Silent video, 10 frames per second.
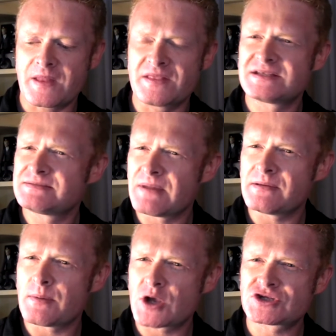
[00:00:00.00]
and this may
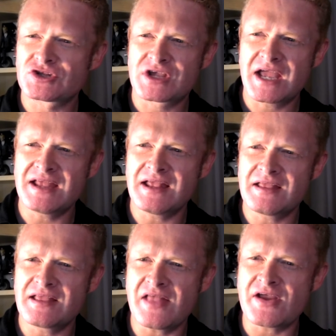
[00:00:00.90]
be a personal thing,
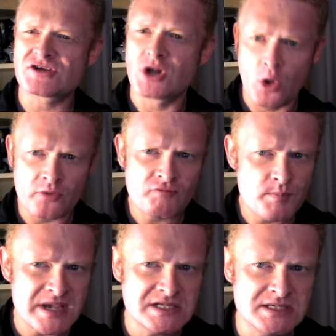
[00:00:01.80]
there's a lot of
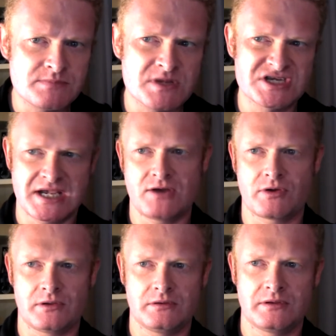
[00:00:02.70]
repeated
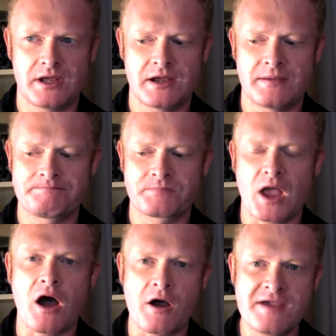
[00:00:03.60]
material.
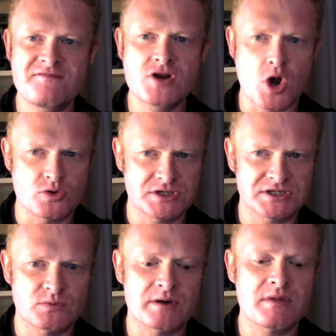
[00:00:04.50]
I've
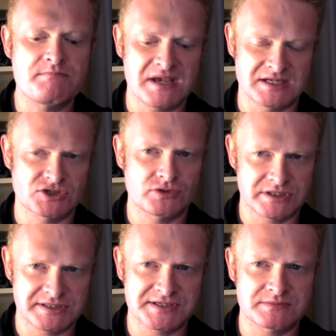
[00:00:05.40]
noticed one of my biggest
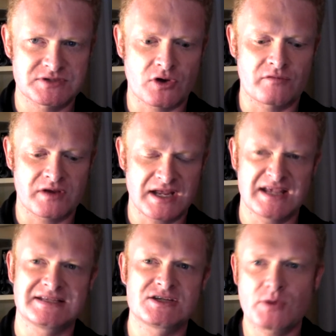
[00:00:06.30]
criticisms of it
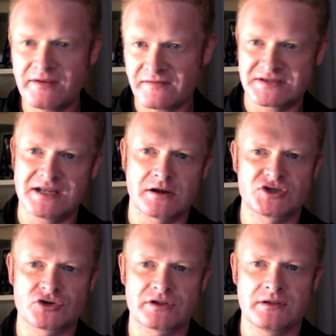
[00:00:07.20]
is, in 2015, I
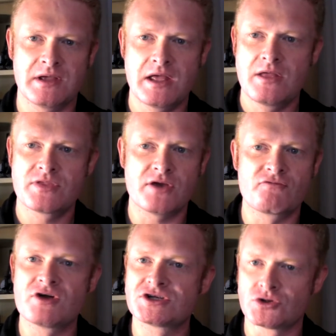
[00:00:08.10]
took the
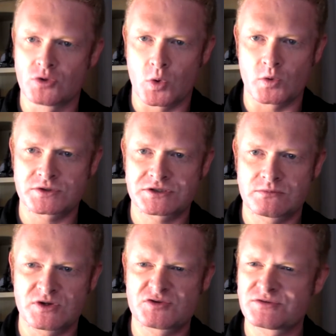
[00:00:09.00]
original course,
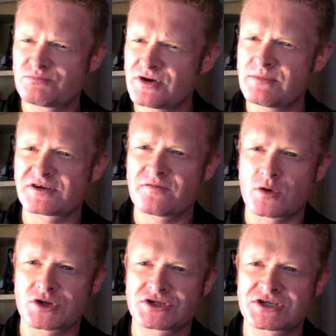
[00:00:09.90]
which was pretty much
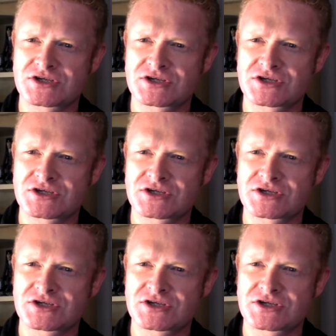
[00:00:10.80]
focused